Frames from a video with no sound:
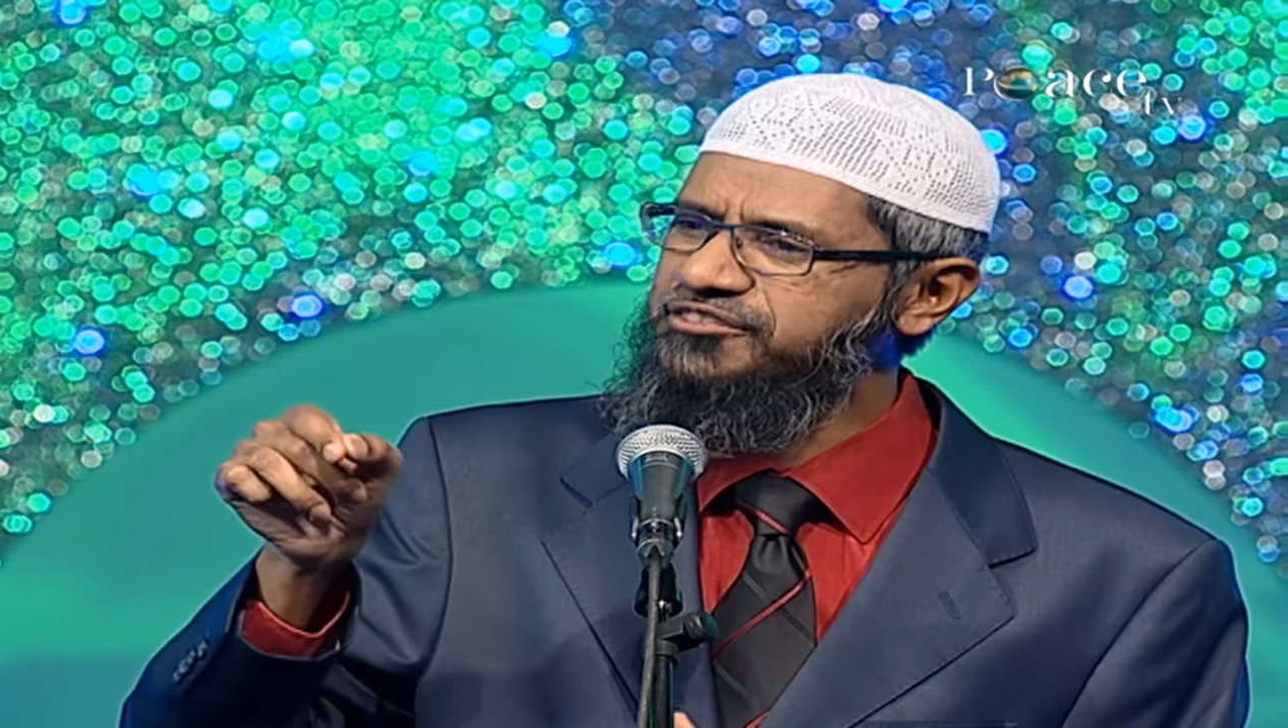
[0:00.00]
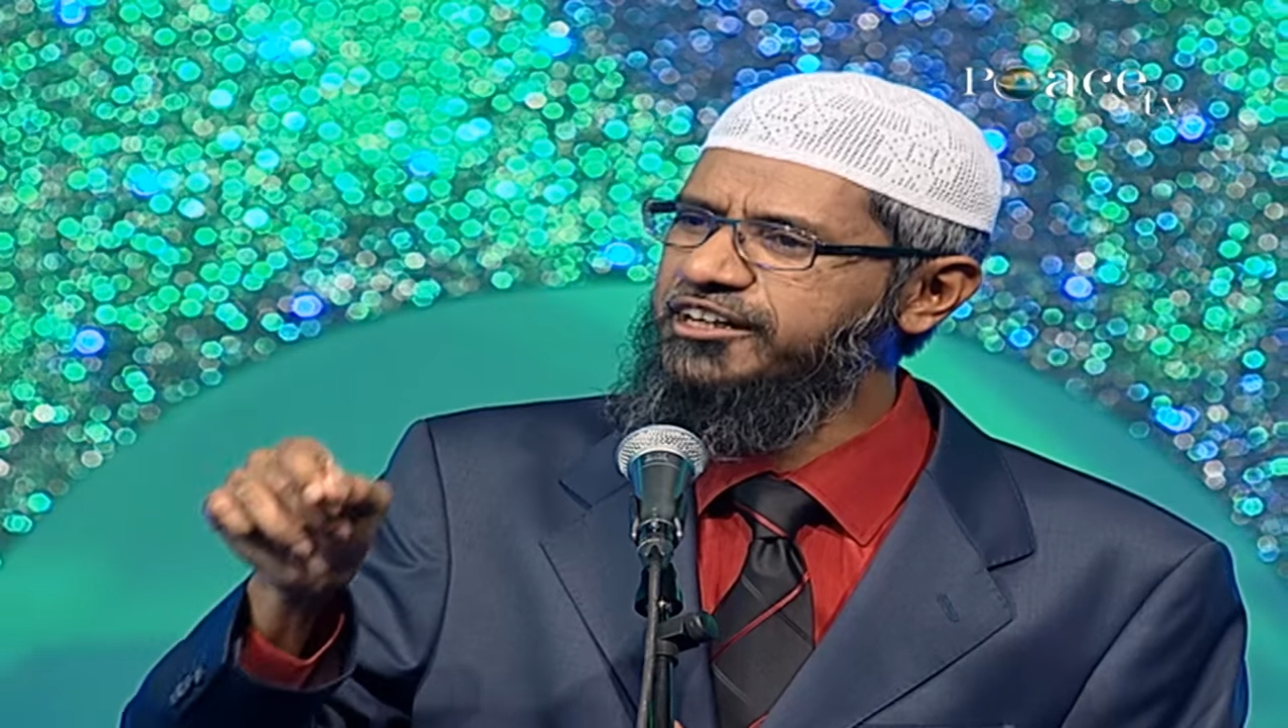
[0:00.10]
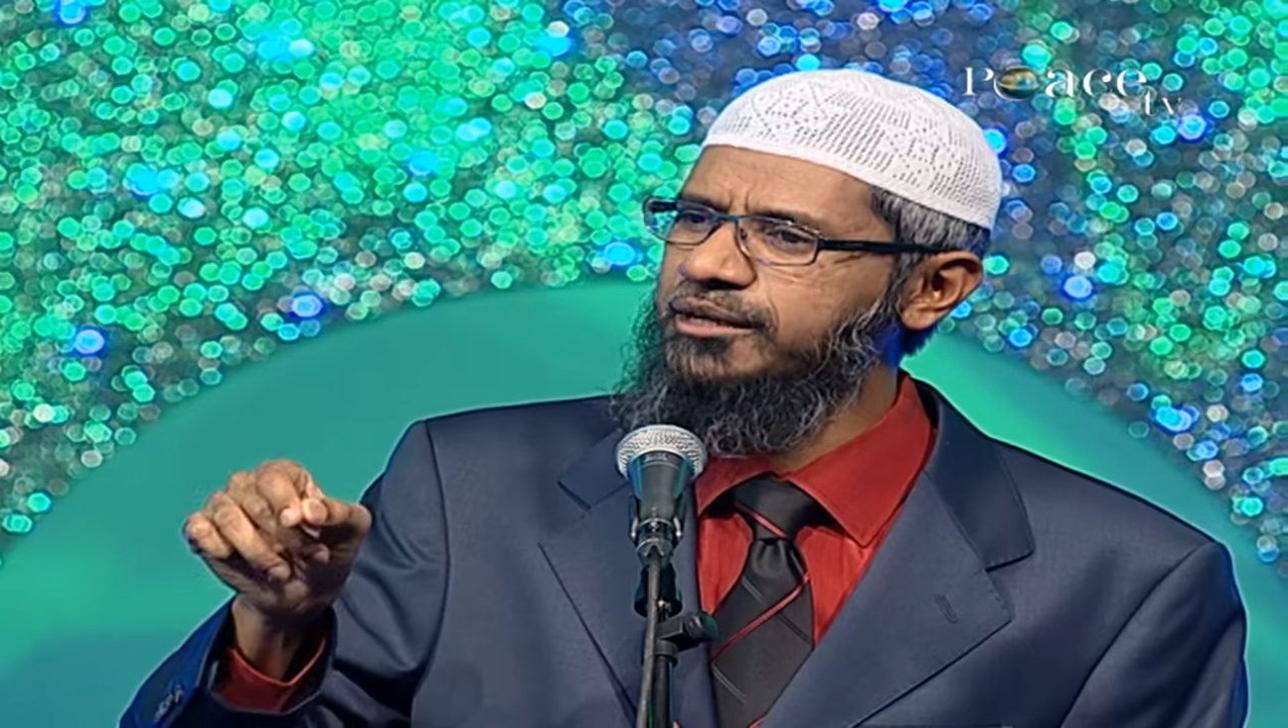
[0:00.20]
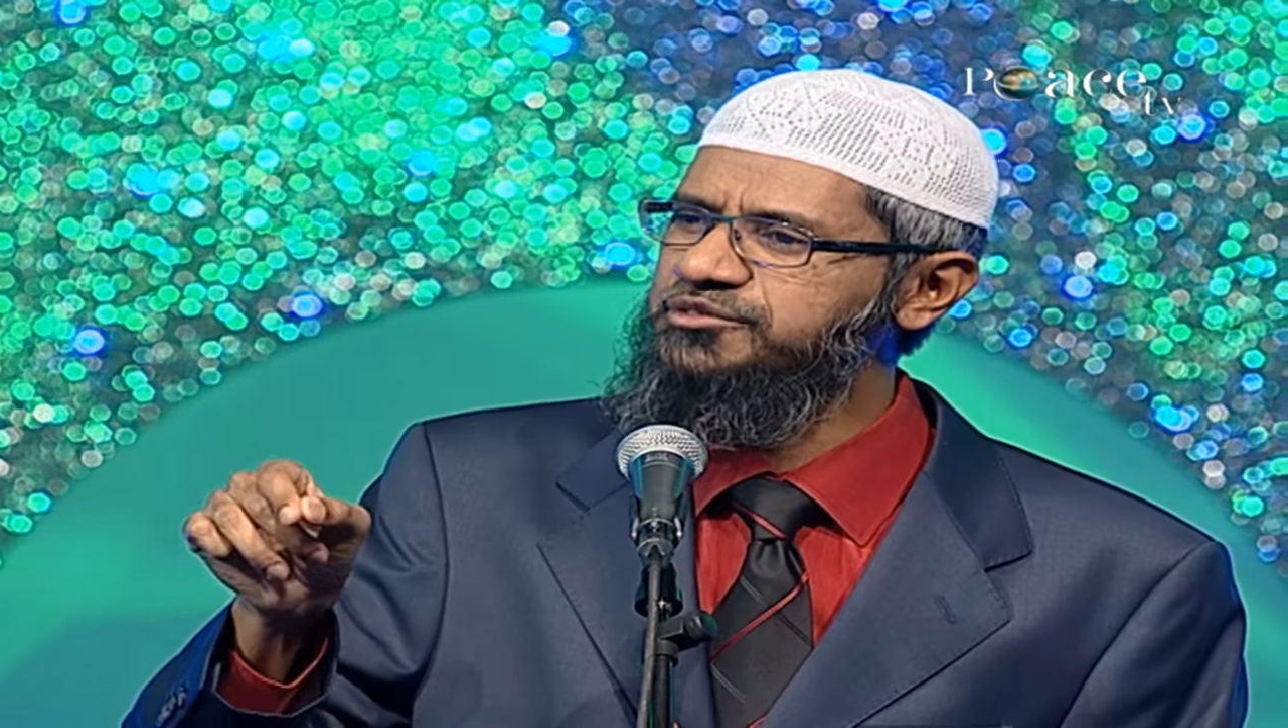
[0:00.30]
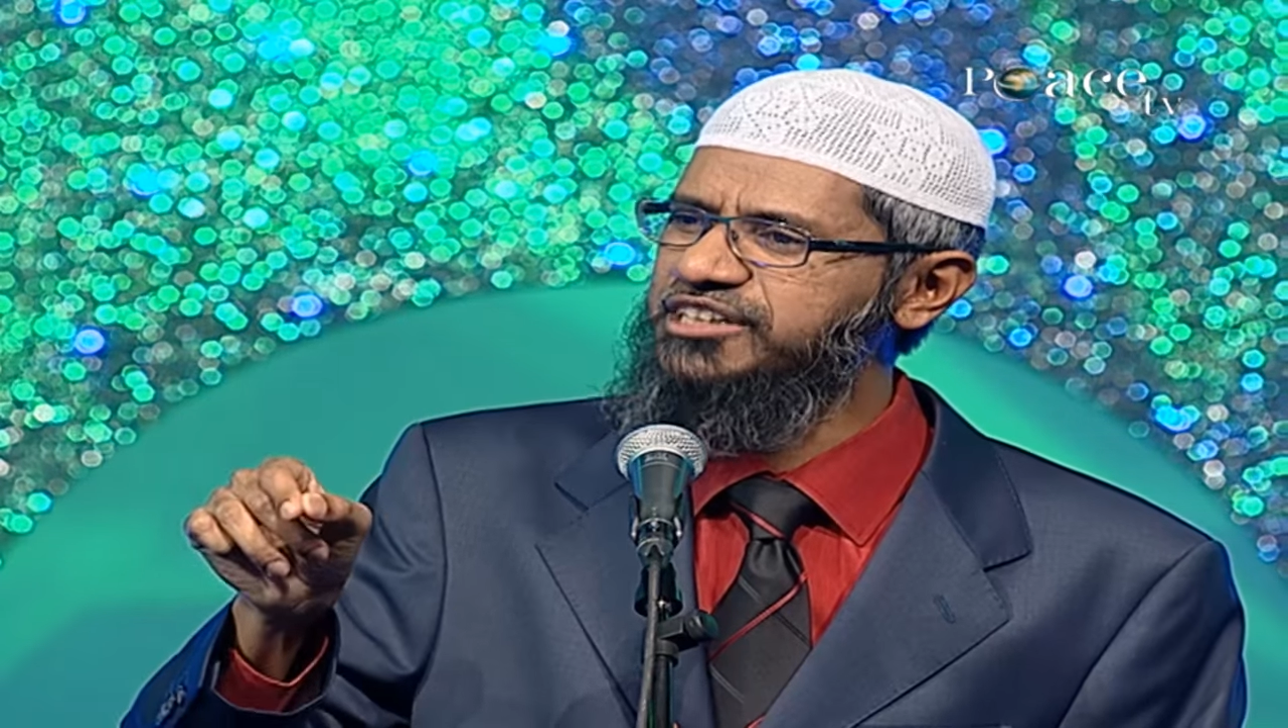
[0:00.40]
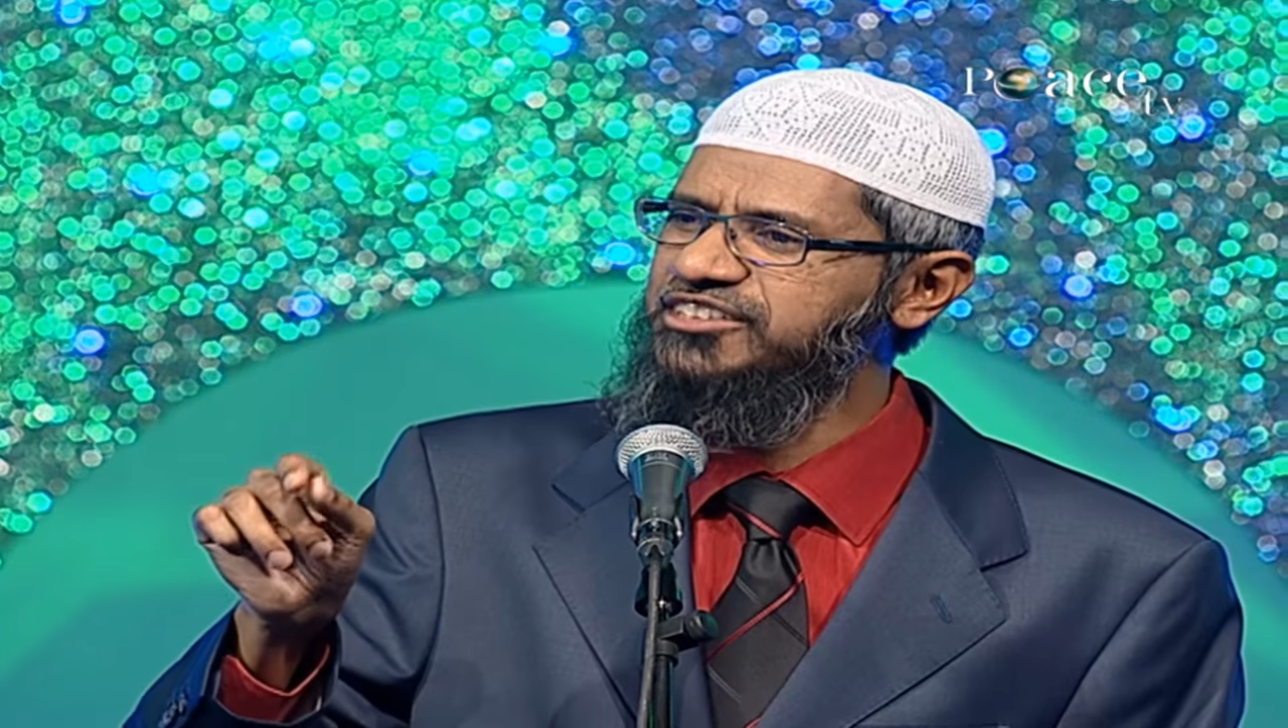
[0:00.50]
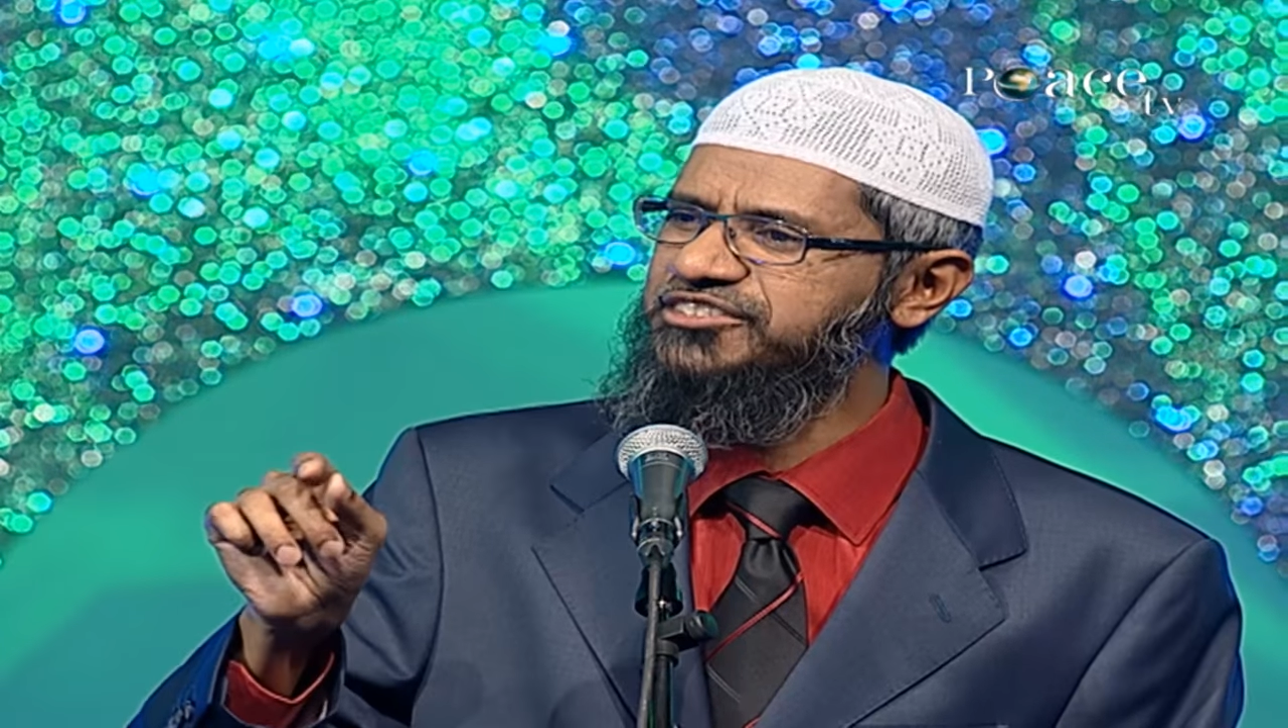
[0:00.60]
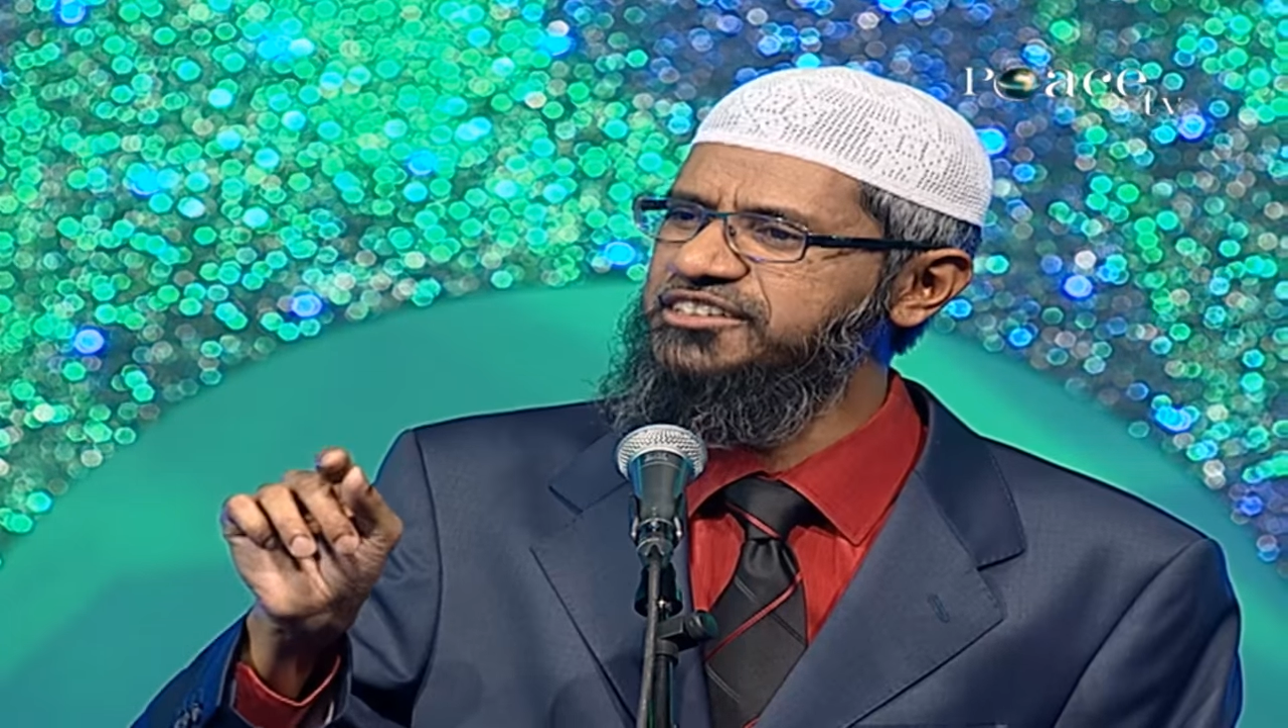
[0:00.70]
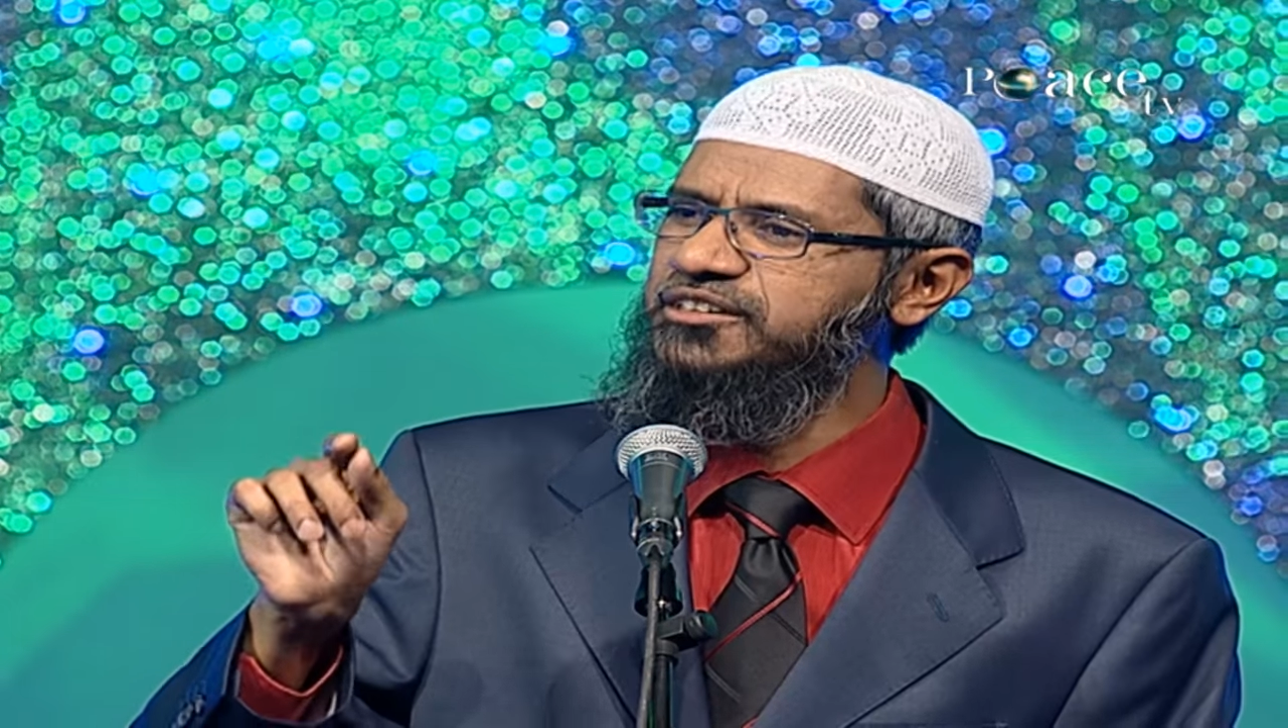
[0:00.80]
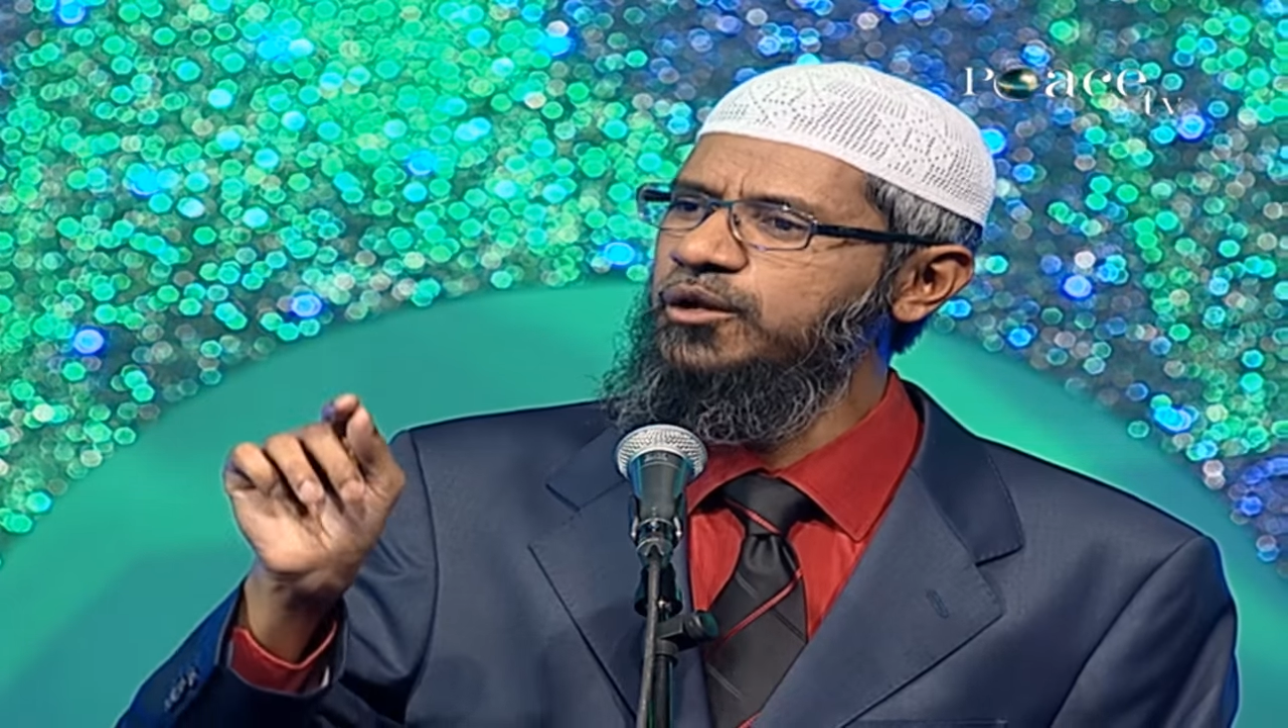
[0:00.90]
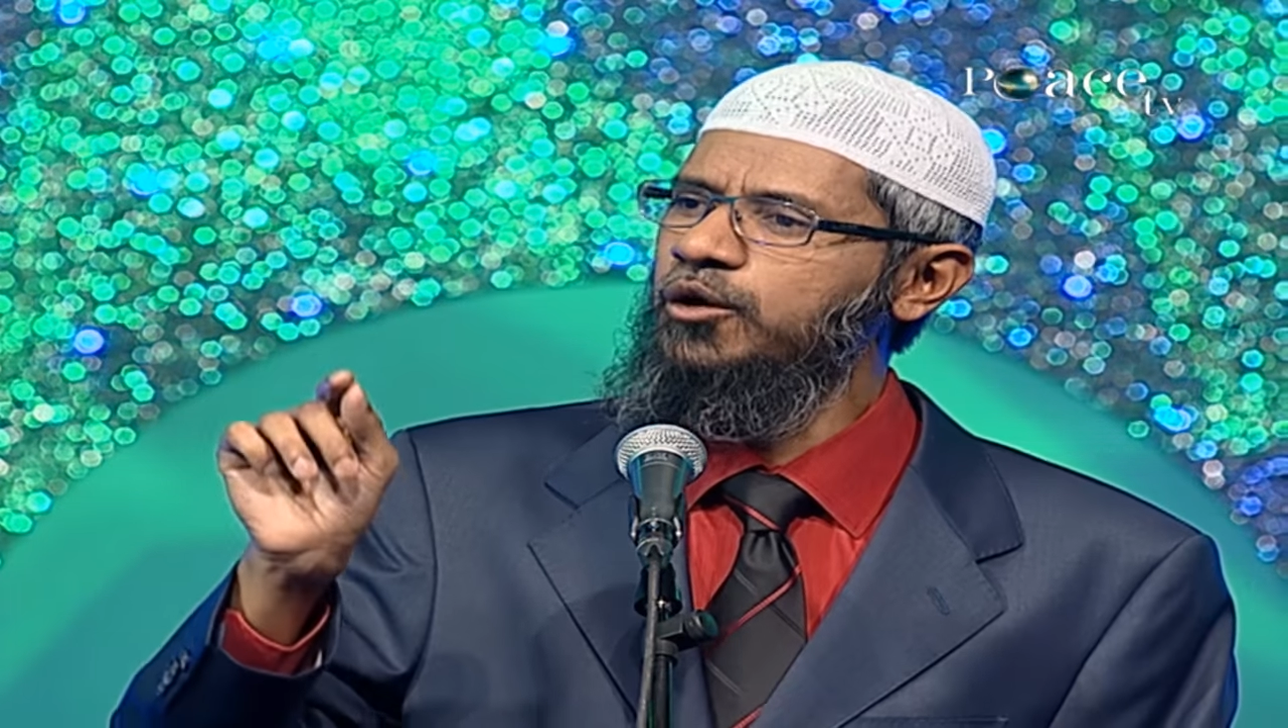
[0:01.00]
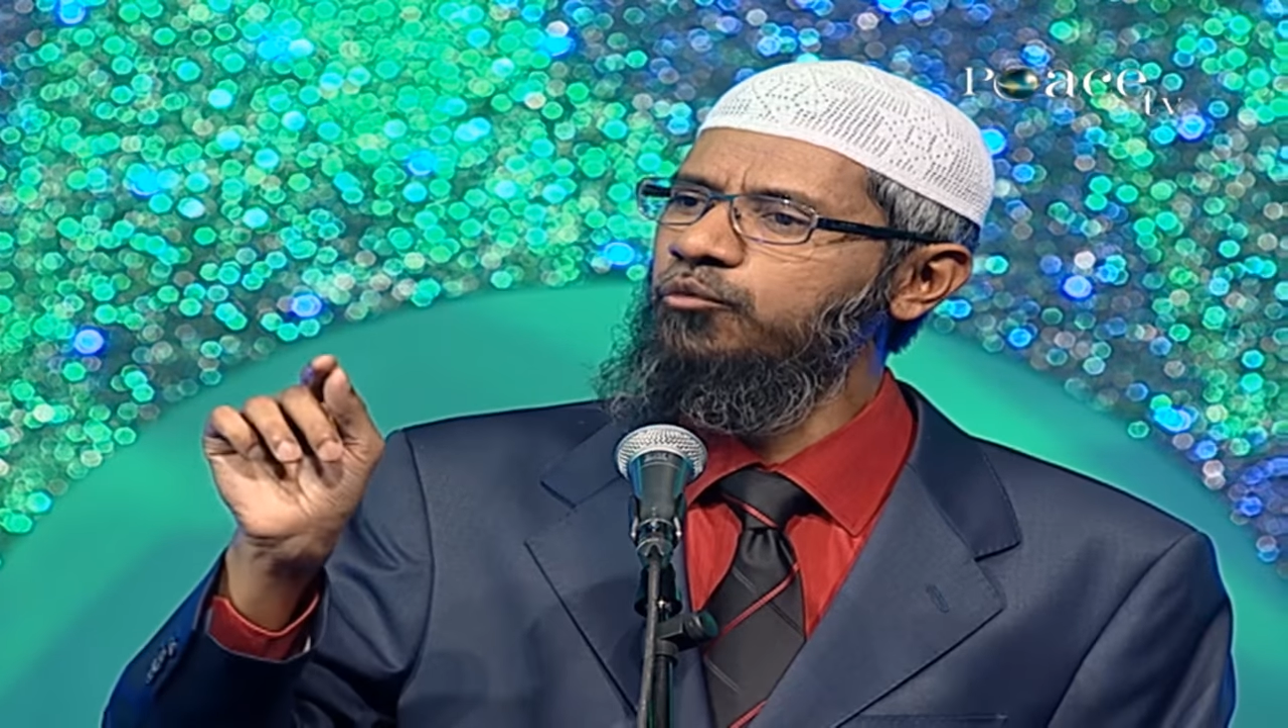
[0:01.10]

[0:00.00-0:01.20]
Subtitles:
circumstances